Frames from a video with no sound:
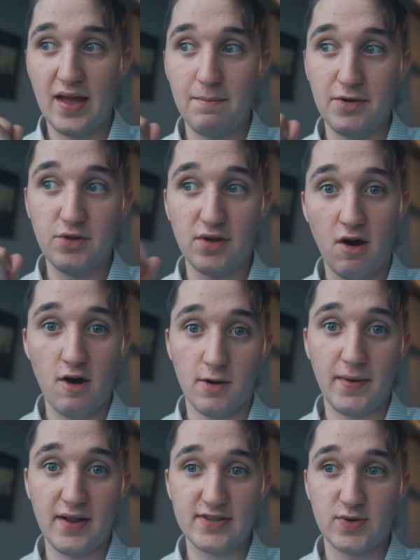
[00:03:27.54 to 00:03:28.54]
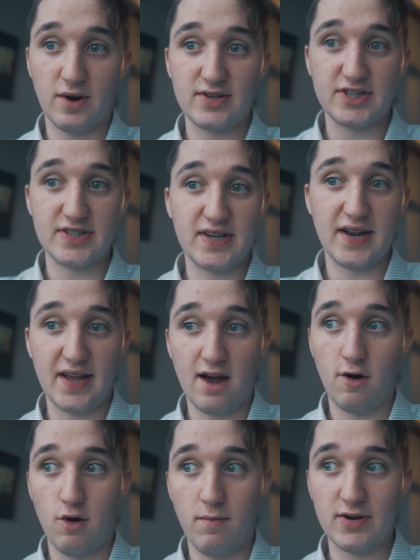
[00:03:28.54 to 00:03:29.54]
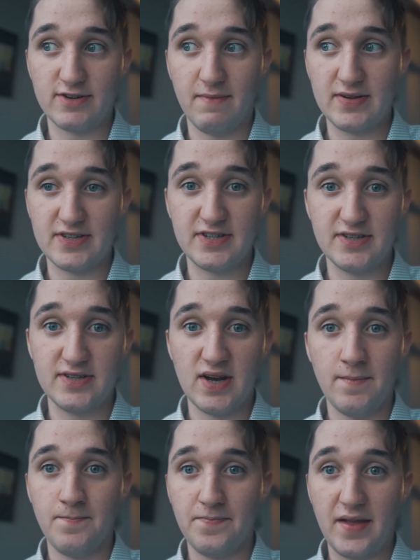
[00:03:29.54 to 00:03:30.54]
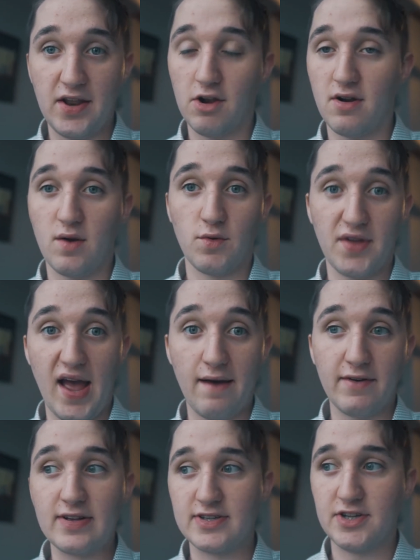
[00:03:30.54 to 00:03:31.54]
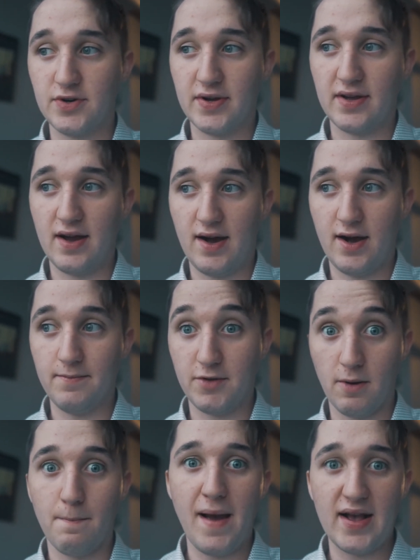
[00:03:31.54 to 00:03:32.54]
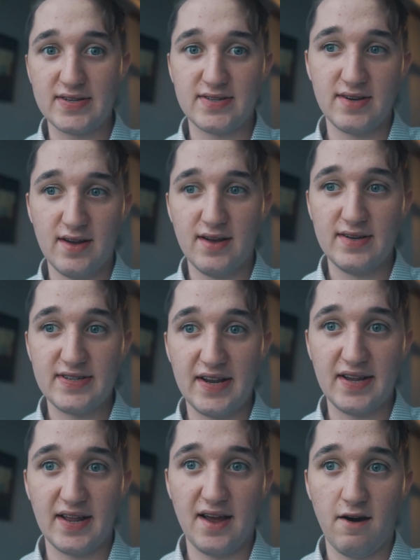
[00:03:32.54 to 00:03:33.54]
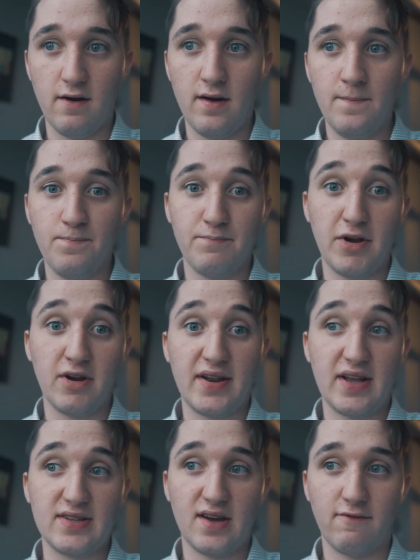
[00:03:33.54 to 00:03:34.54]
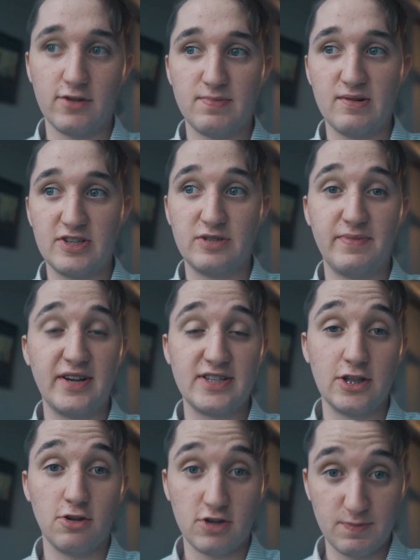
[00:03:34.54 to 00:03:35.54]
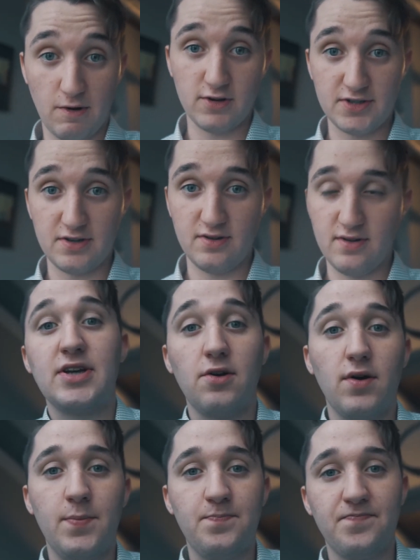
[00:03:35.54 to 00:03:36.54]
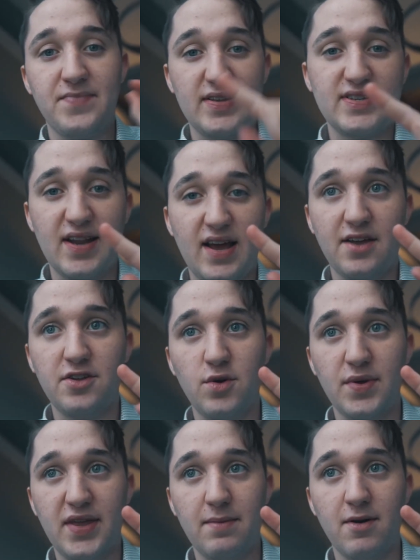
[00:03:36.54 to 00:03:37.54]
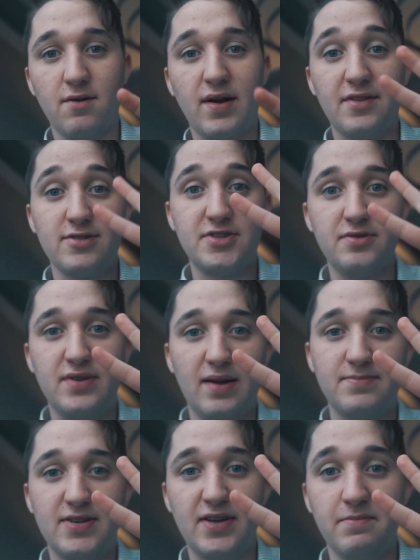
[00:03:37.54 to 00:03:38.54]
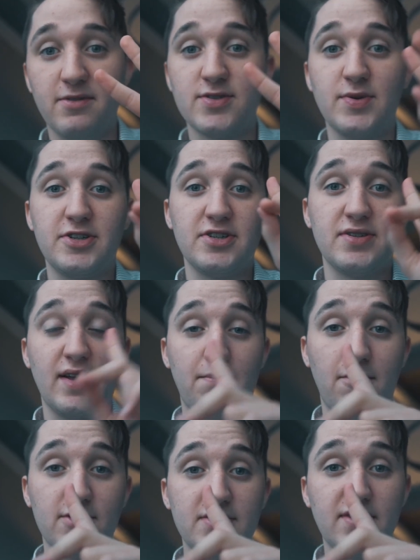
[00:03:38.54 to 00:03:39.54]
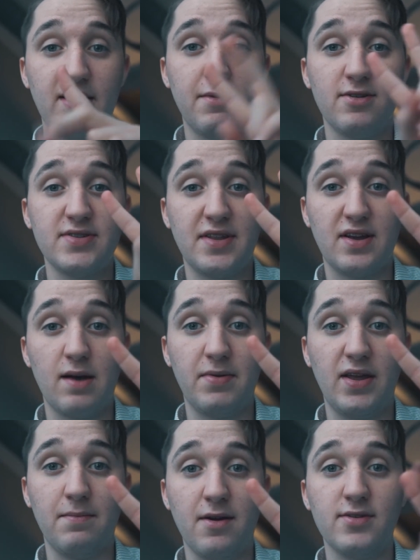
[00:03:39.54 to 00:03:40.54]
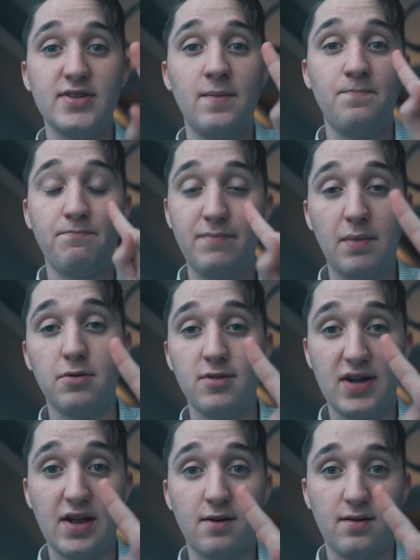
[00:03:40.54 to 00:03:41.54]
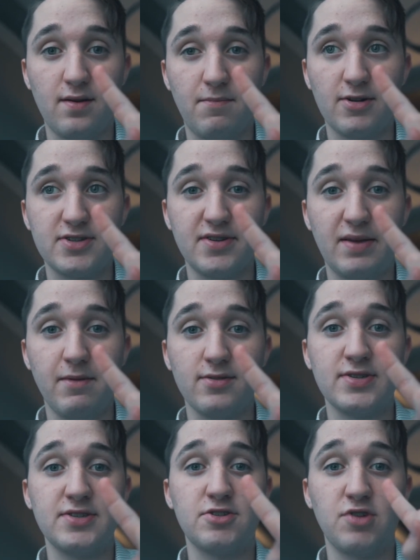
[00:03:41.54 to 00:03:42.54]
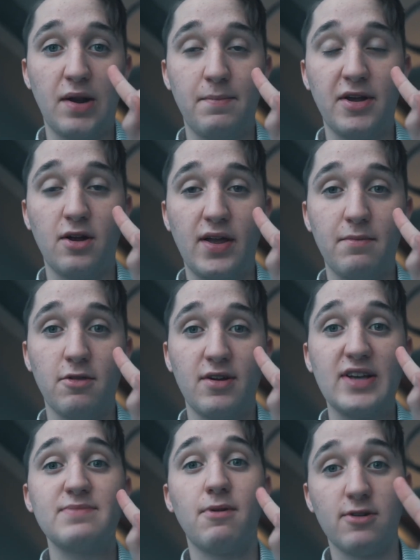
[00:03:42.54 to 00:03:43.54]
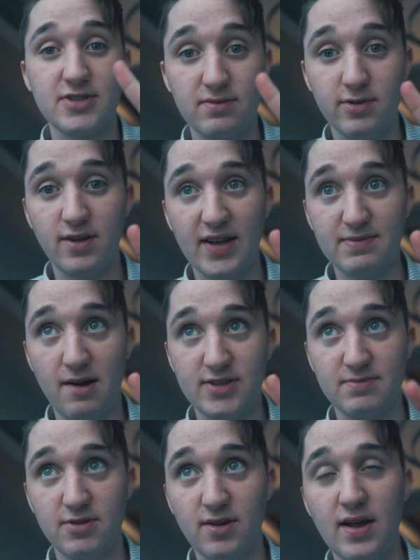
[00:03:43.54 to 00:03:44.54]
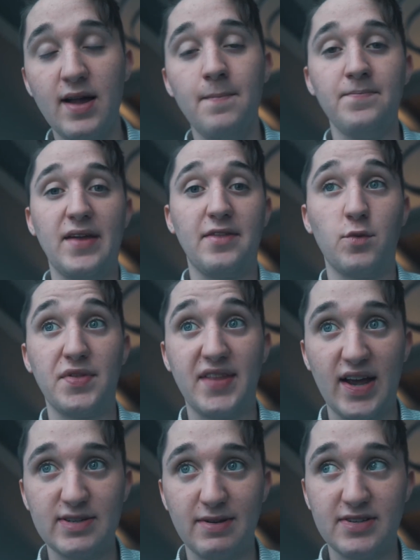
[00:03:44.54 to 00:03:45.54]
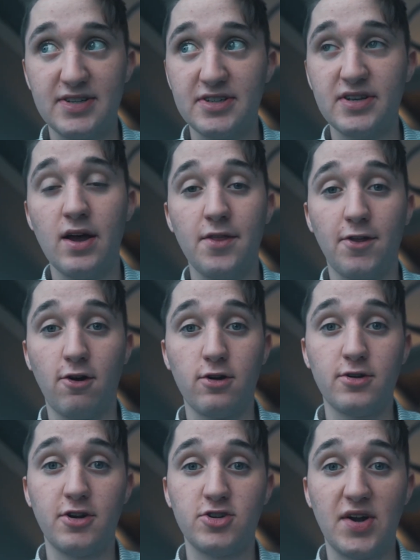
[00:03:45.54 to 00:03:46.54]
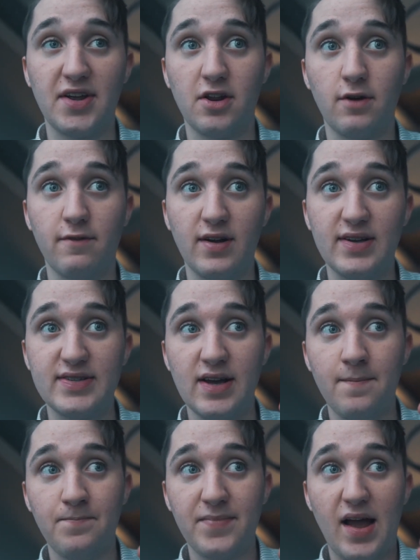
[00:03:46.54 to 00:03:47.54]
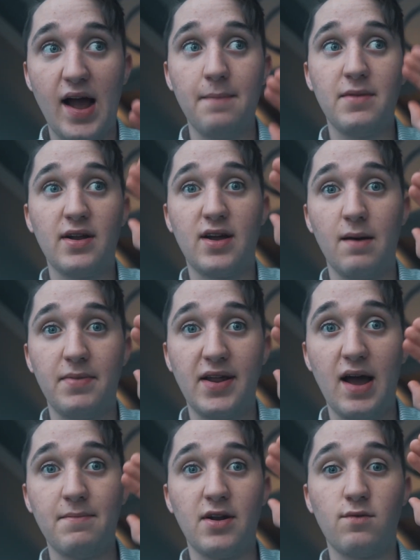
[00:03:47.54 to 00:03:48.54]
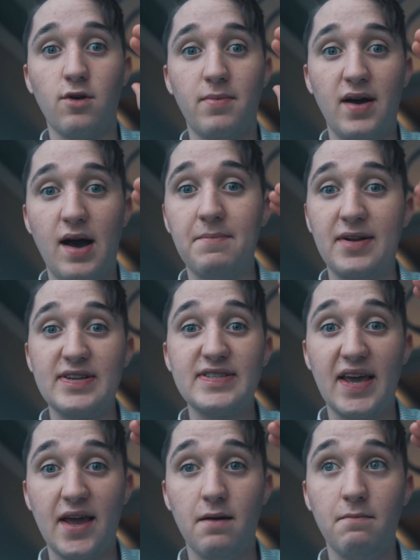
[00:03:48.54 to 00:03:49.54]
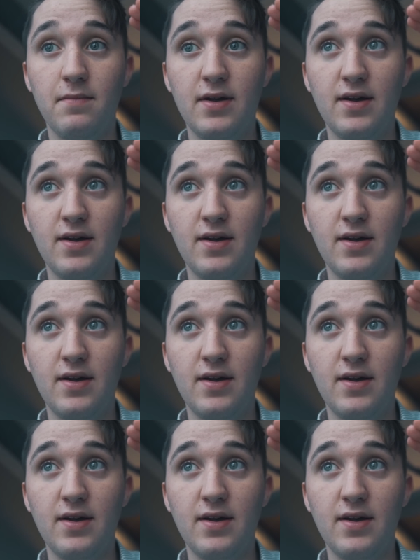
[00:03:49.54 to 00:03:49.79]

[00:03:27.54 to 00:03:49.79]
but you can automate it to where it's just sending out a whole bunch of messages and you're not really having to do it. You're mass sending it out, but you're getting a ton of responses because it looks personal. So that's kind of how you do it with email, right? There's 2 types of emails, which is like personal emails and then company emails. People look at personal emails, so trying to make your email look as personable as possible. And then with text messages, the hurdle you're trying to get over is, I'm not a company, I'm not a robot, I'm not a scam.